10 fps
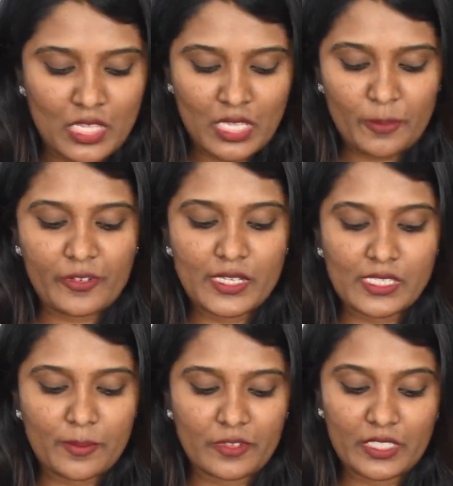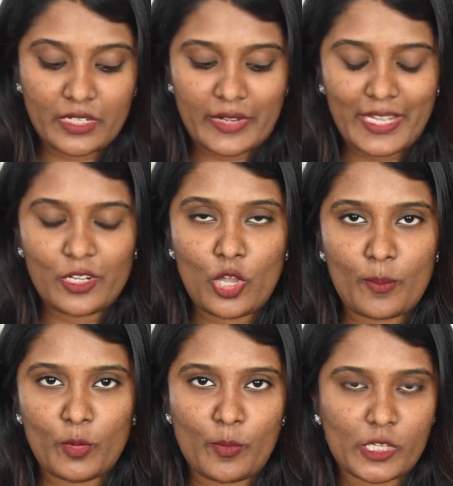So the first namma vandu red
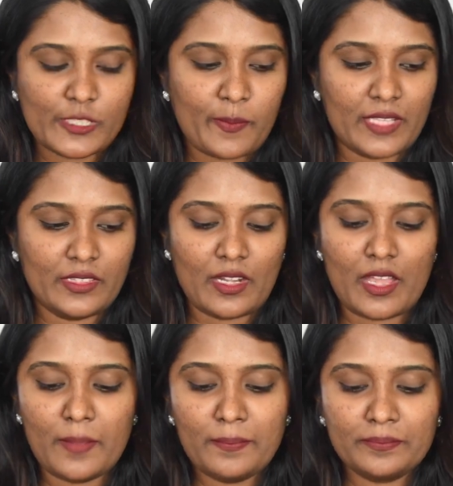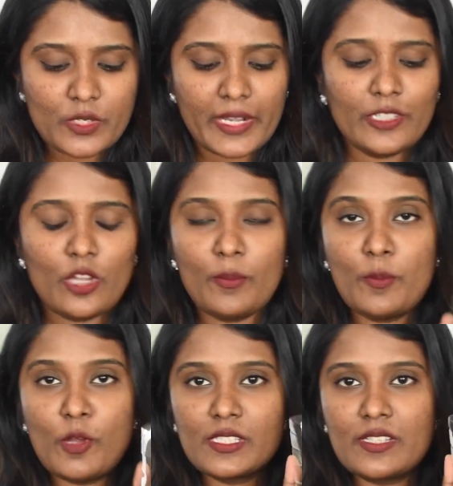combo box paathiralam. So red
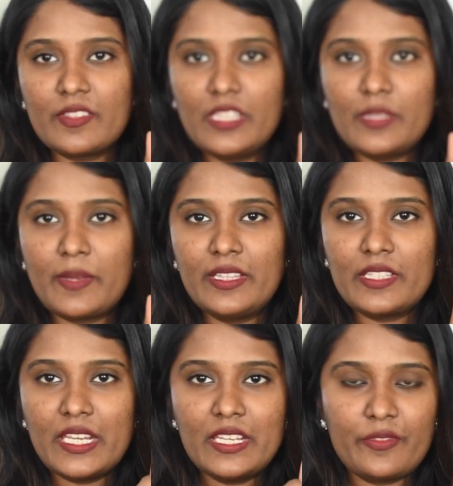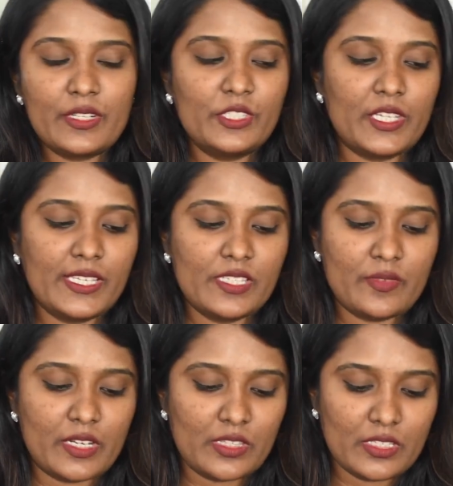combo box la vandu indha maari three different shades
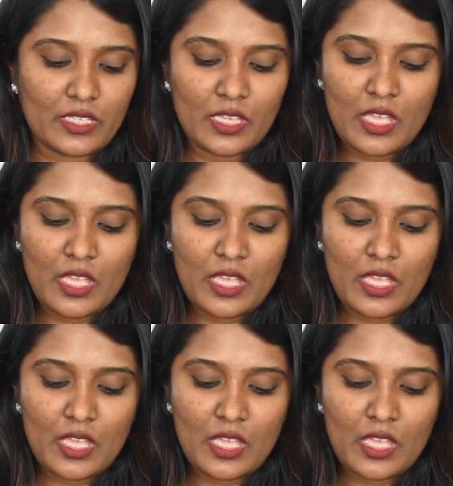varudhu.